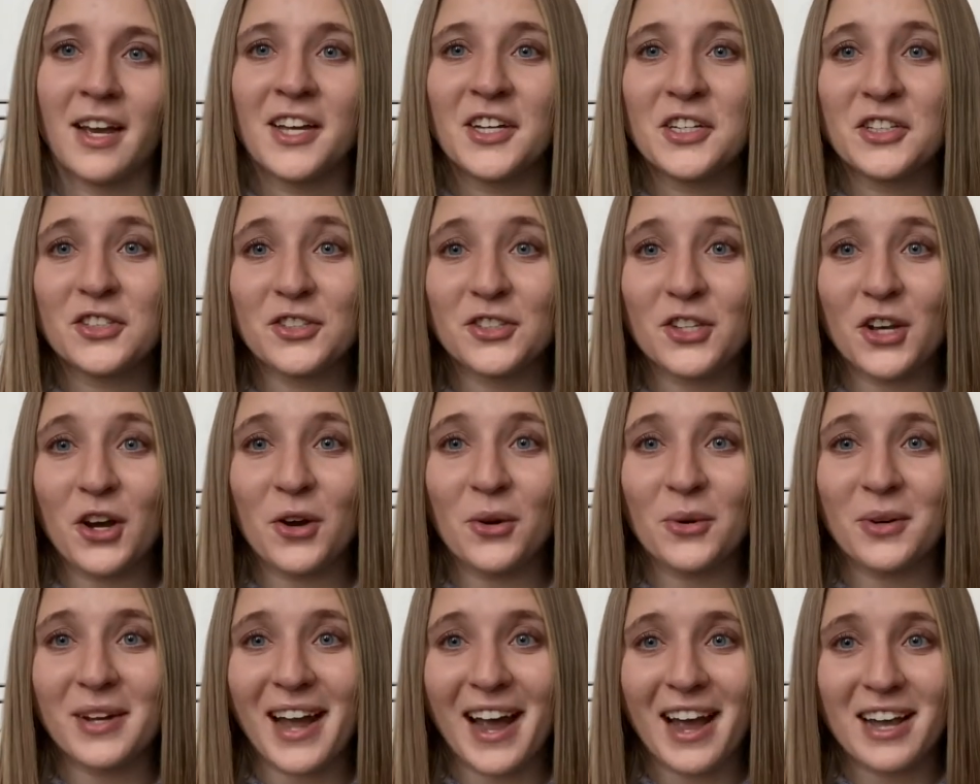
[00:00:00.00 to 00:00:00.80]
So,
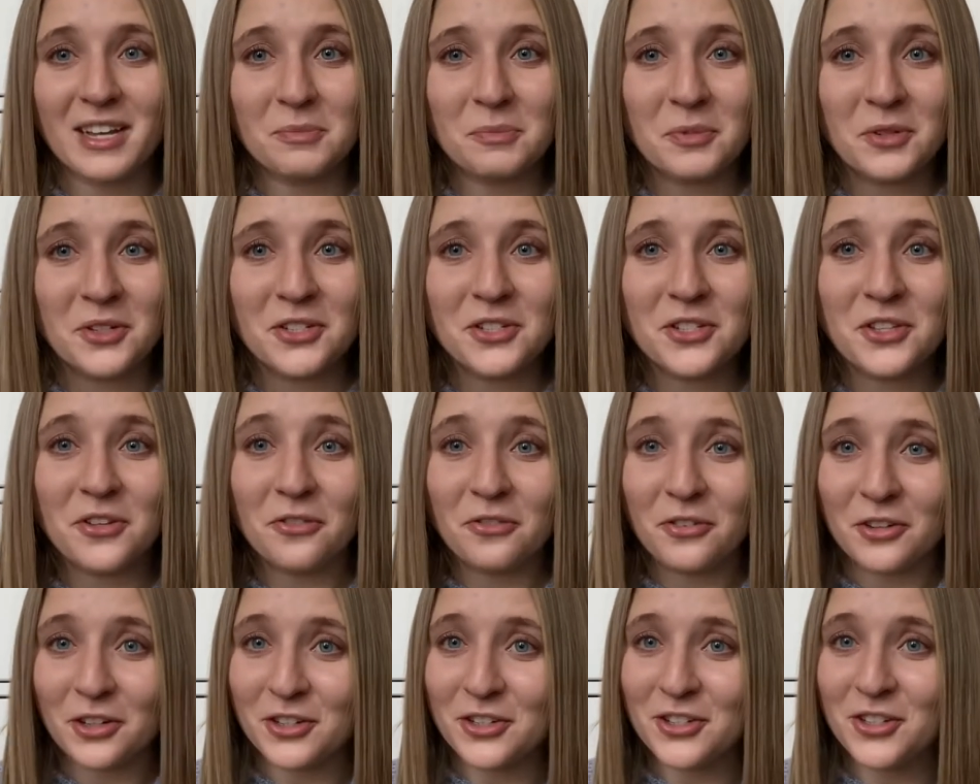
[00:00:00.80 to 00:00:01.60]
Casper is the
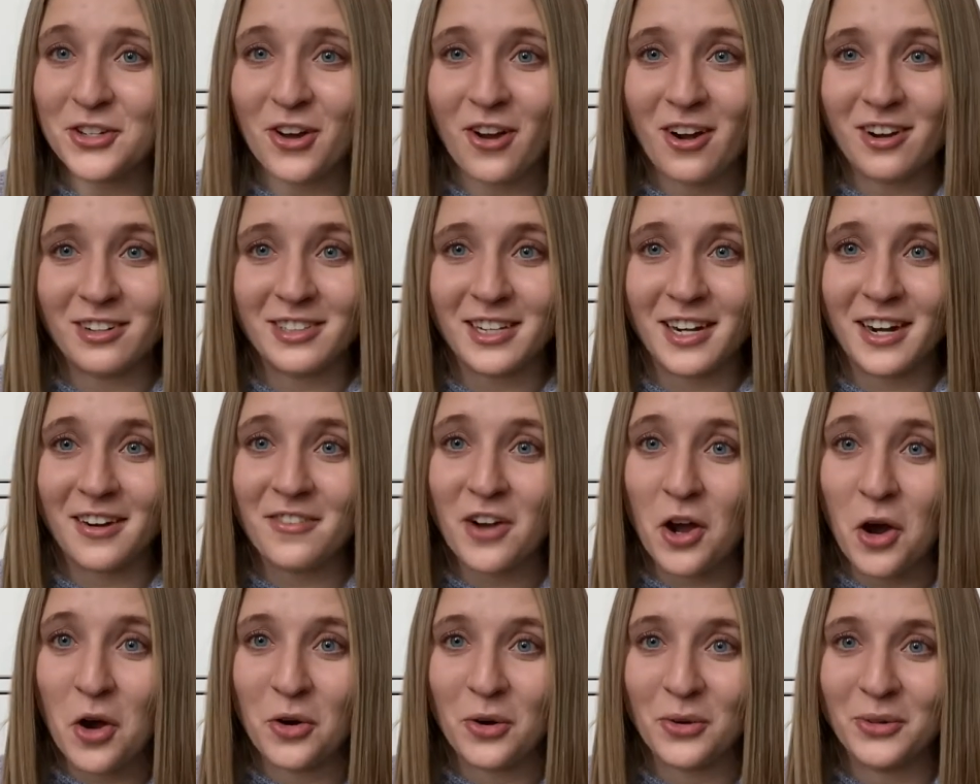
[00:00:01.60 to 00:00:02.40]
first dog that I've
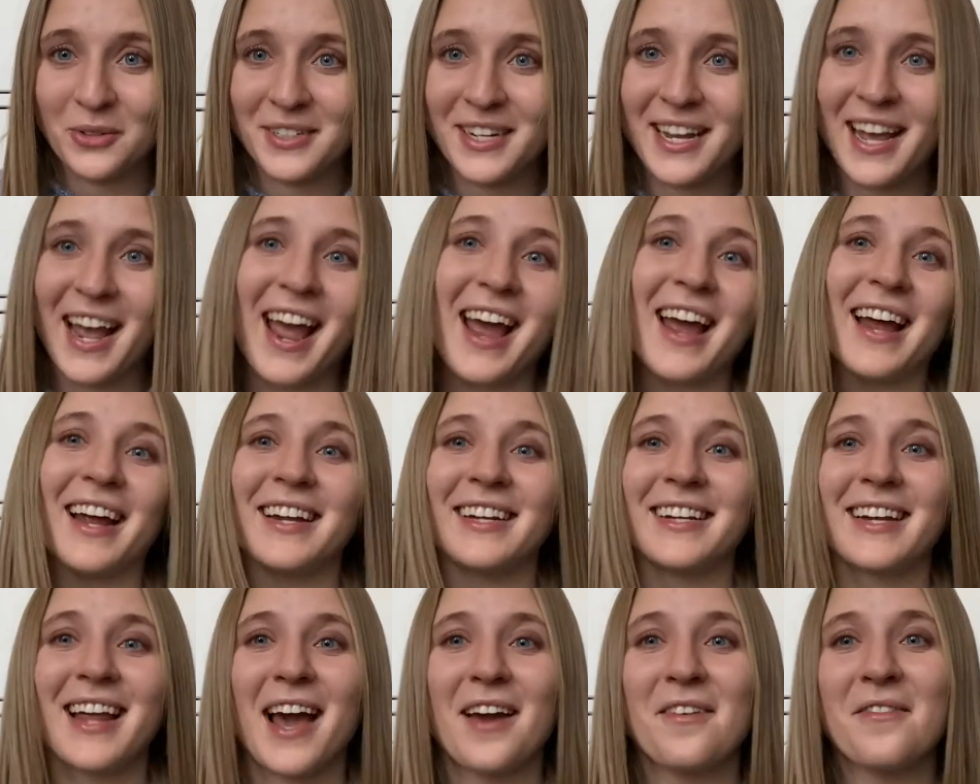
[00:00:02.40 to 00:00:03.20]
owned,
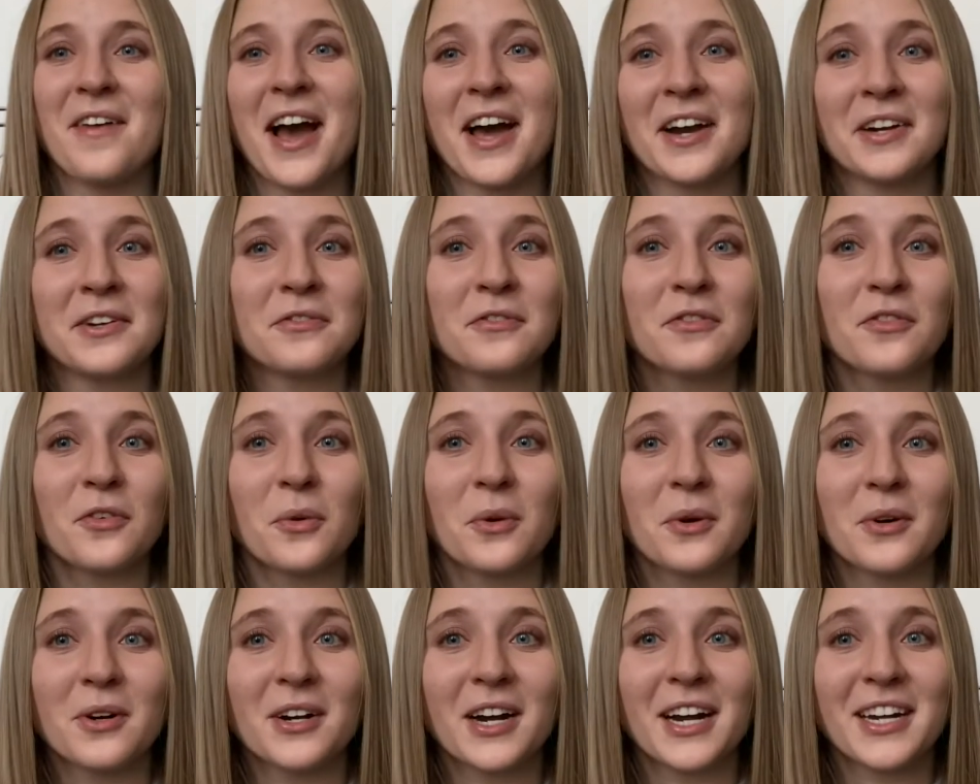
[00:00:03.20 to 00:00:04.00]
and I've had him
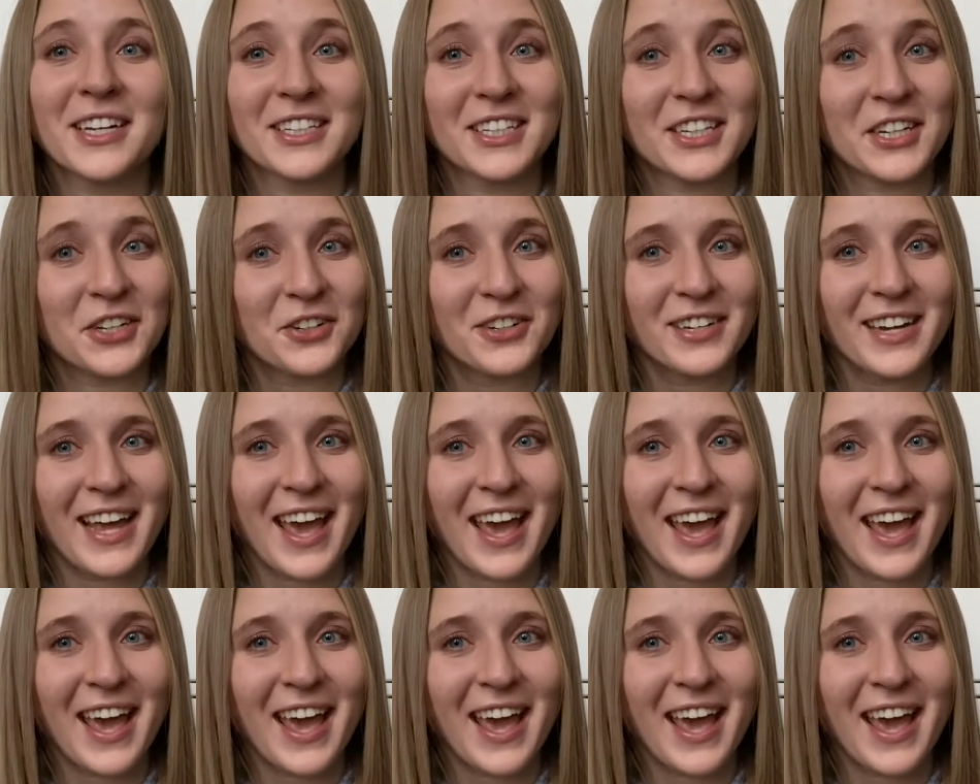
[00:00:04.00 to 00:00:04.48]
for 1.5 years.